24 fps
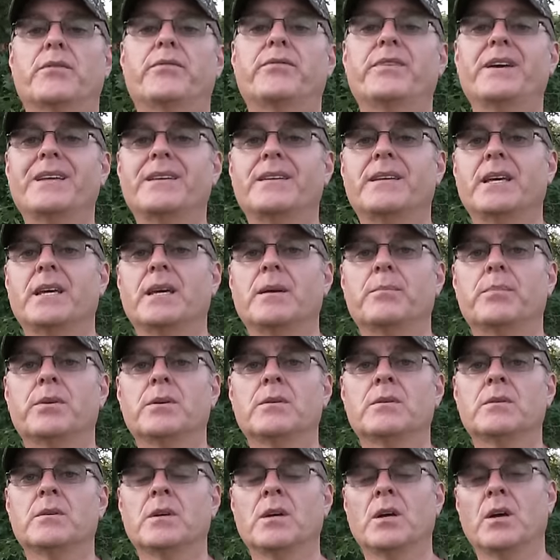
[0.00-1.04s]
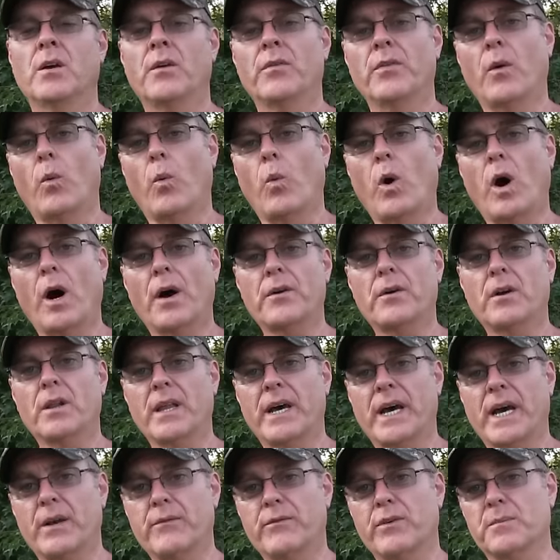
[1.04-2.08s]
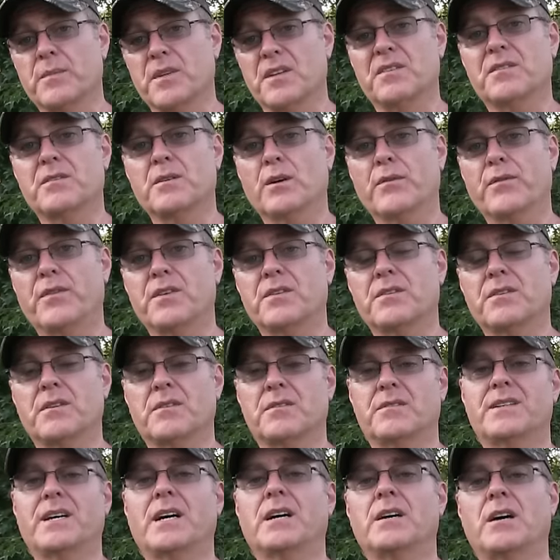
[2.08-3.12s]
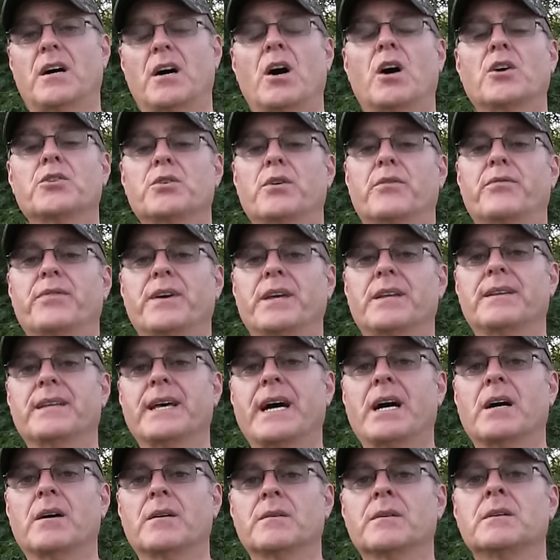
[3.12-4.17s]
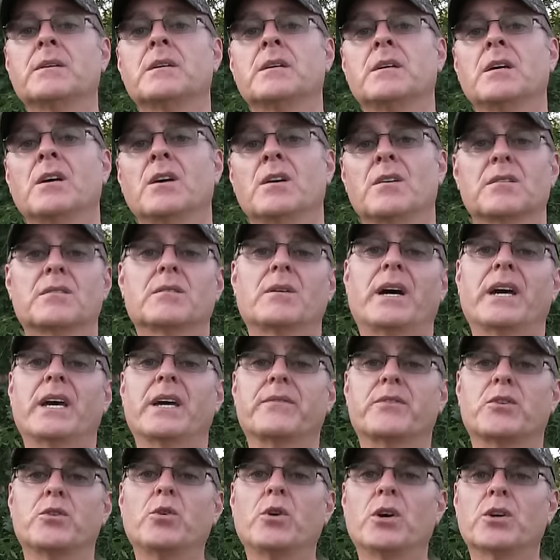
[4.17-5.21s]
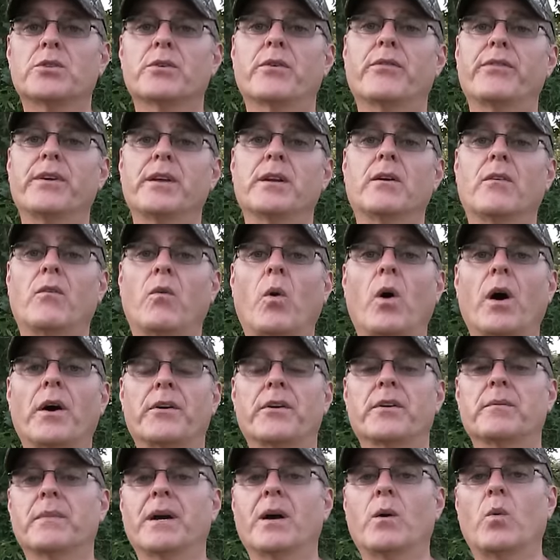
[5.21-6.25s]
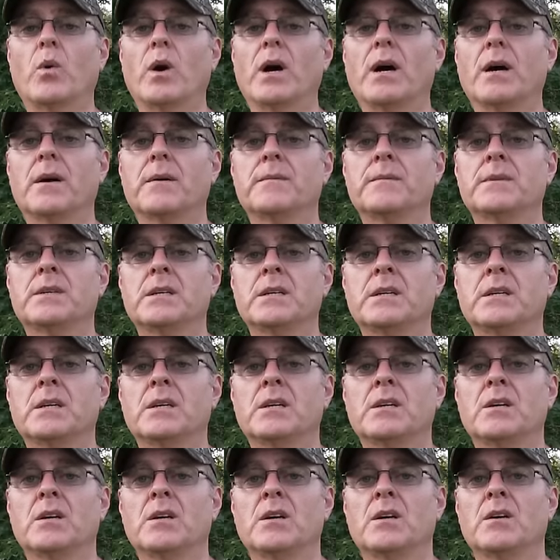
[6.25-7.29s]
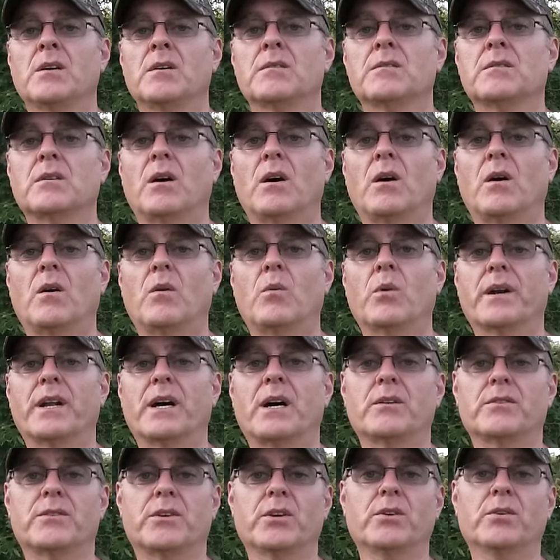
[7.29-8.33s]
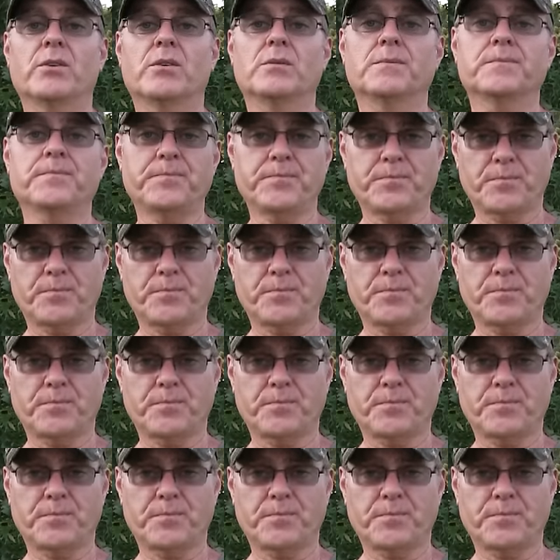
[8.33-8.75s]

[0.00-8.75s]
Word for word: feet deep. The water line from the surface is one hundred feet down. So I have two hundred feet of water in my well. So what I'll do